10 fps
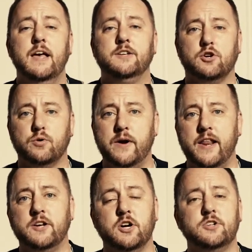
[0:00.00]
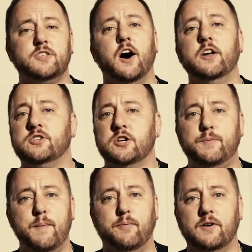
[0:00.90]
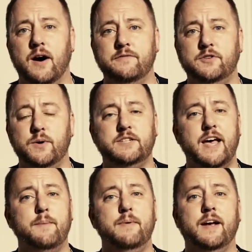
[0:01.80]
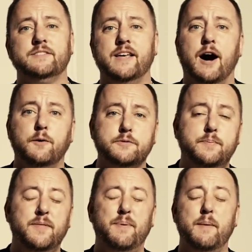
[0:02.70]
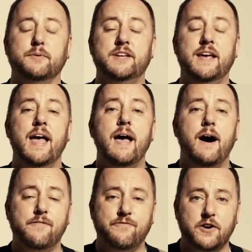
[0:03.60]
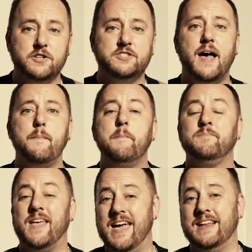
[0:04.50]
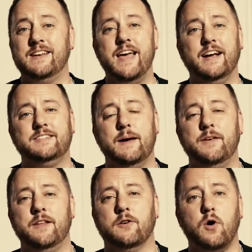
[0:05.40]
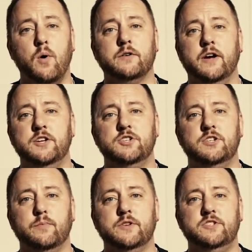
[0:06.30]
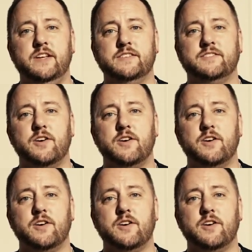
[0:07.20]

to create a church that unchurched people love to attend because it helps people take a first step and a next step in a growing relationship with Jesus.